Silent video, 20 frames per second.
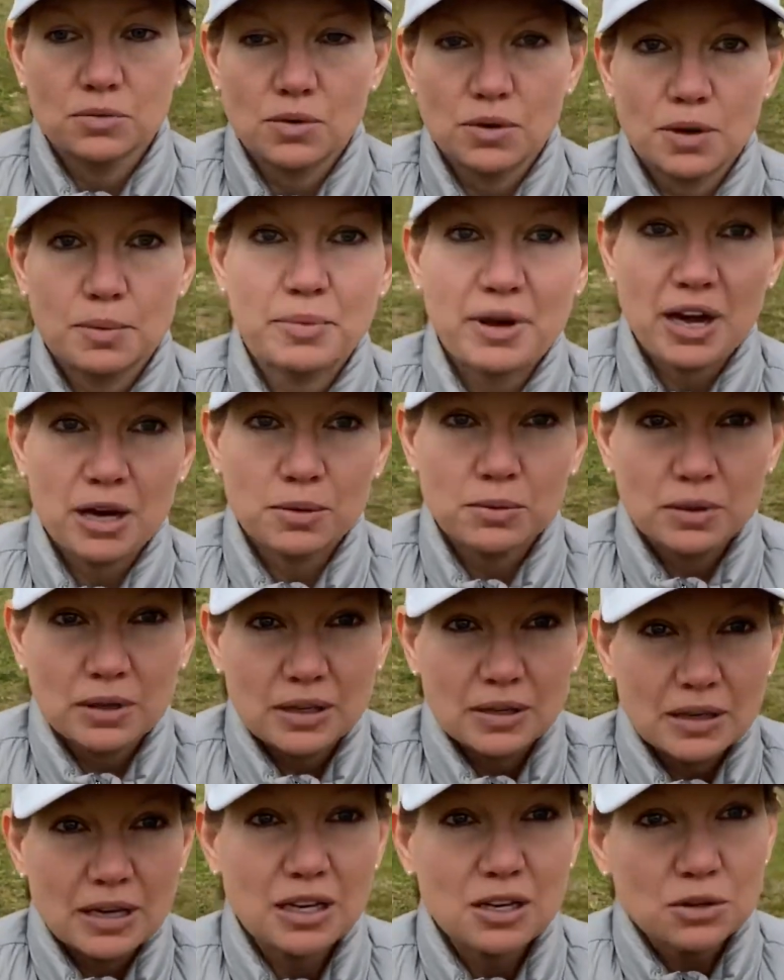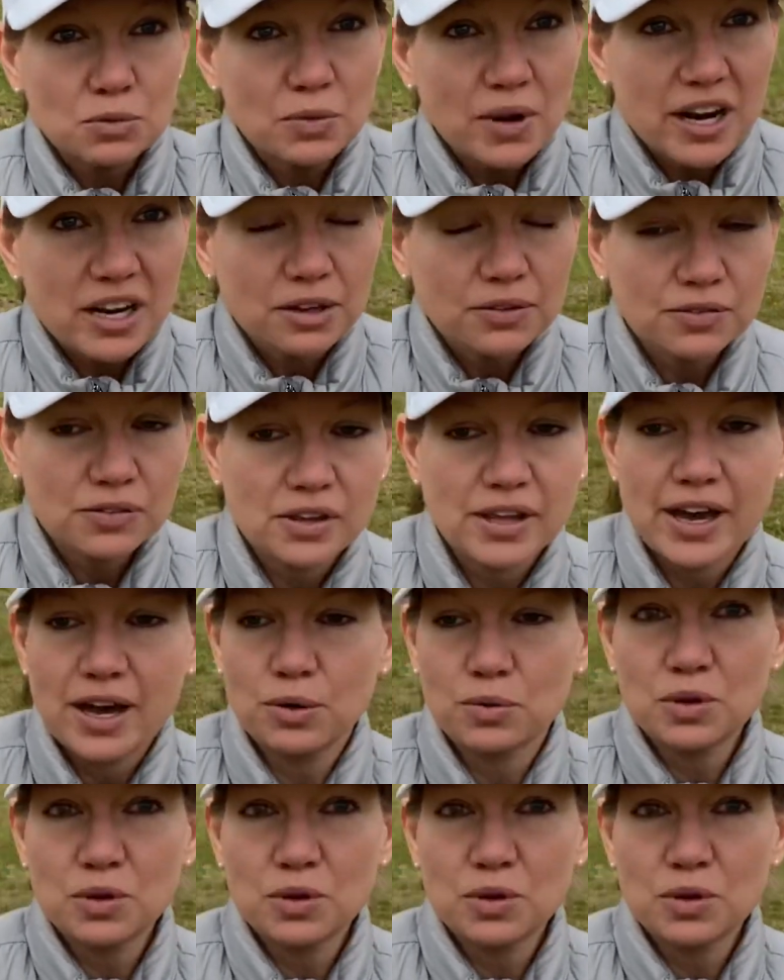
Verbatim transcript: about getting ready for that,